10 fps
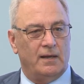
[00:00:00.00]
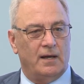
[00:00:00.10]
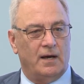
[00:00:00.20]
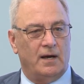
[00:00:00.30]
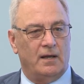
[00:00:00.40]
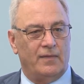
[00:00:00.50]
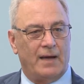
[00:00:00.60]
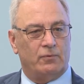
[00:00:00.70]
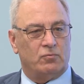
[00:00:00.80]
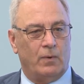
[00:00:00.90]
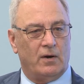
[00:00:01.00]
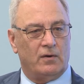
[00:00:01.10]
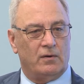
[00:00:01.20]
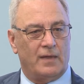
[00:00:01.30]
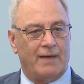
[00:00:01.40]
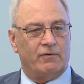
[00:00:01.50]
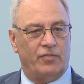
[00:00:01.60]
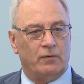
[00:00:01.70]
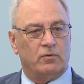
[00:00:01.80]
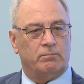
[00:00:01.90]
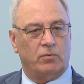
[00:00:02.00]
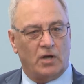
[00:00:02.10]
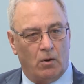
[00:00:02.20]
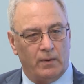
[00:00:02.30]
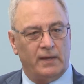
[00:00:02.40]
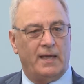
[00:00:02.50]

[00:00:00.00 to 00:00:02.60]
That was where everything was going,